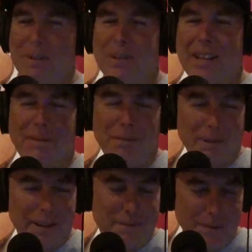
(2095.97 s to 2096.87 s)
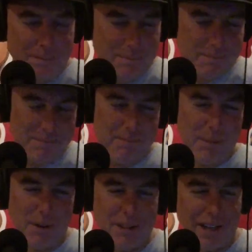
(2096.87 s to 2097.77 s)
only have 1 from
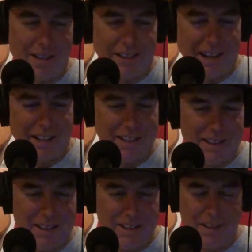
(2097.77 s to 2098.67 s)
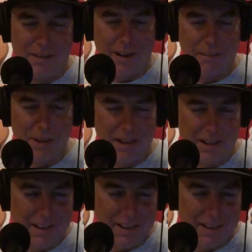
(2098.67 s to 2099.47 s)
motorcycle accidents too, not me.